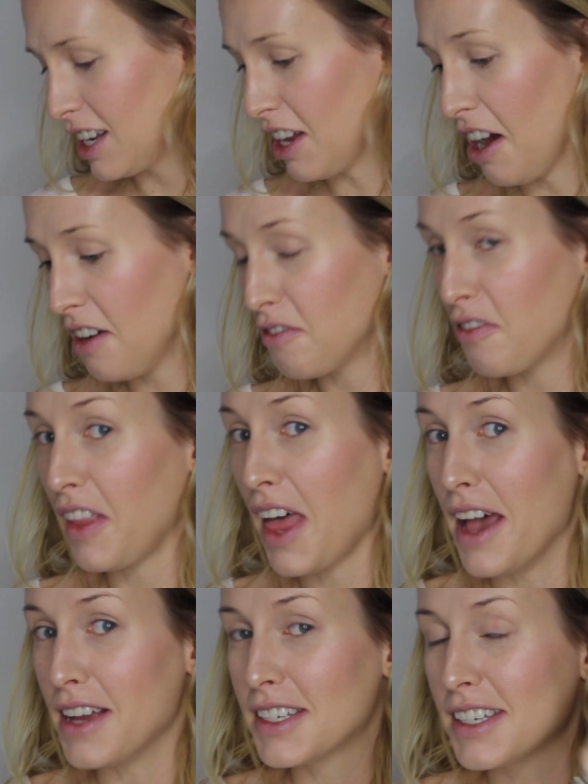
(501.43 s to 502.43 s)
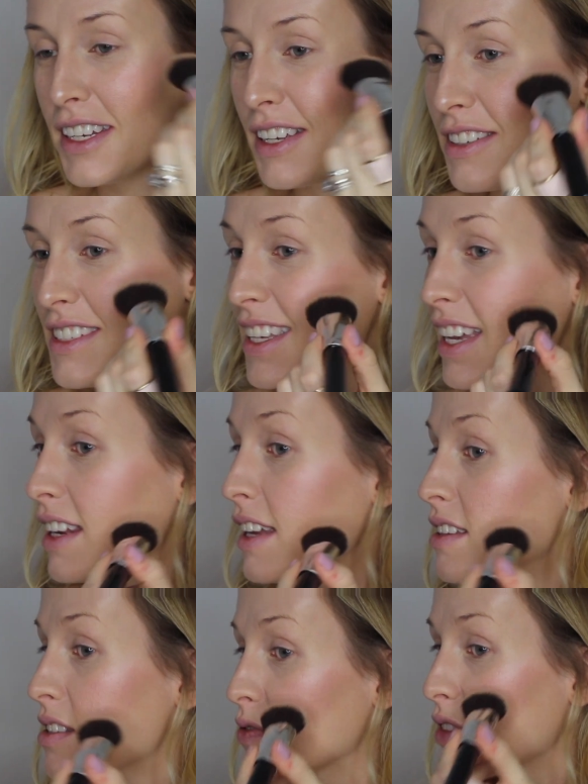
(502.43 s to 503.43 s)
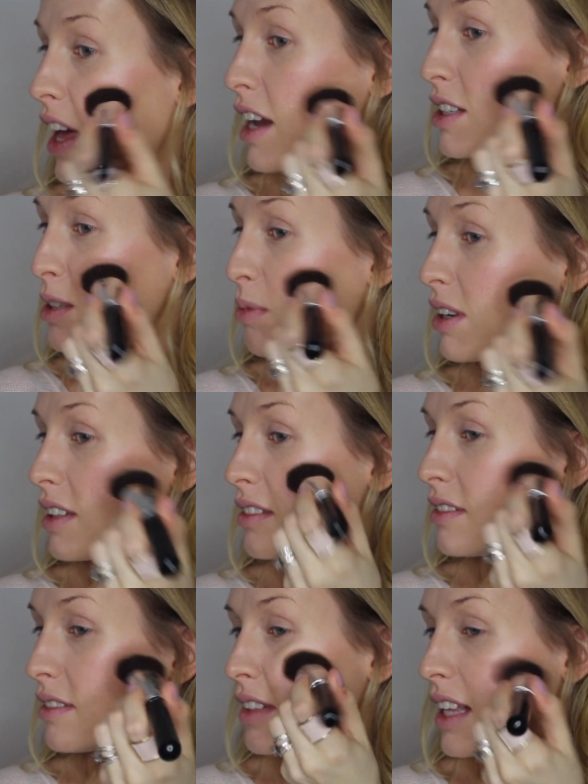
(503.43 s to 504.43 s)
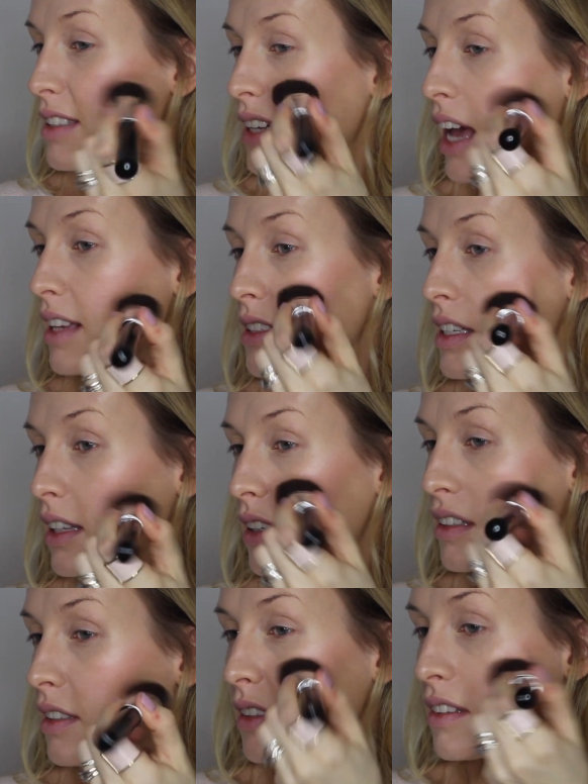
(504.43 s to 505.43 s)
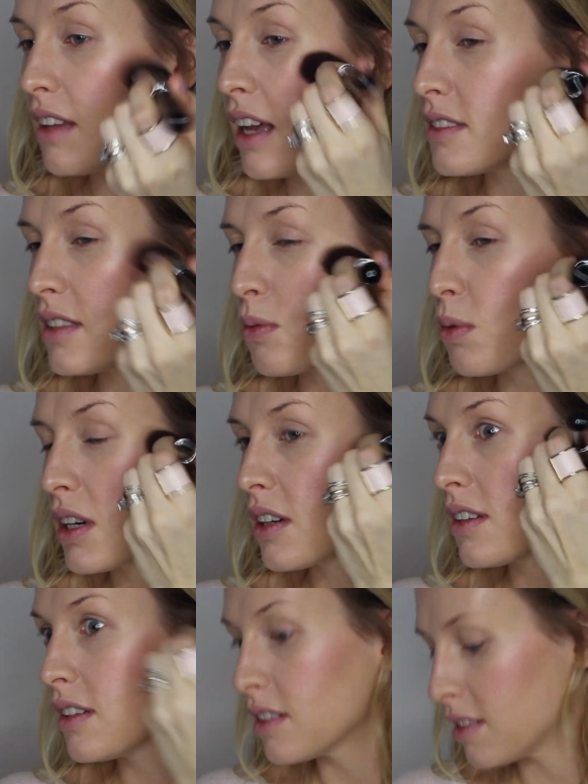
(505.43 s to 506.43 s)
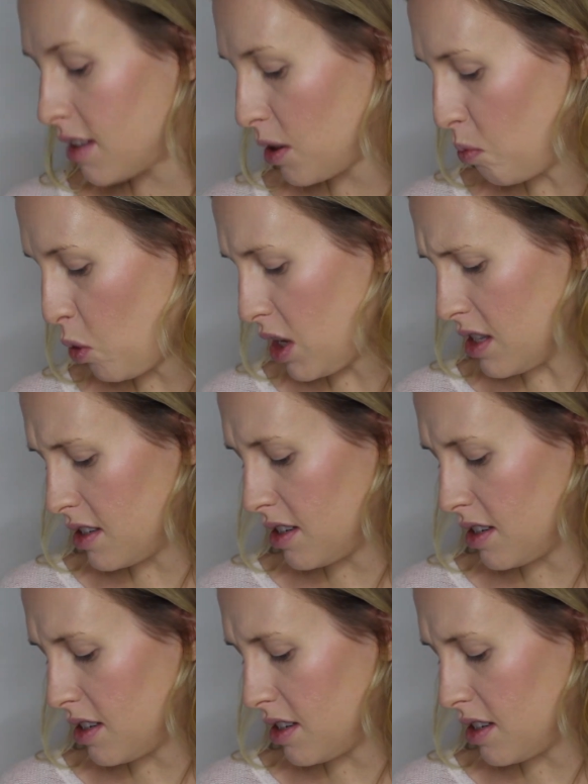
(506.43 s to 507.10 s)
Not flesh. Your skin is flesh, but that's nasty word. It's like moist.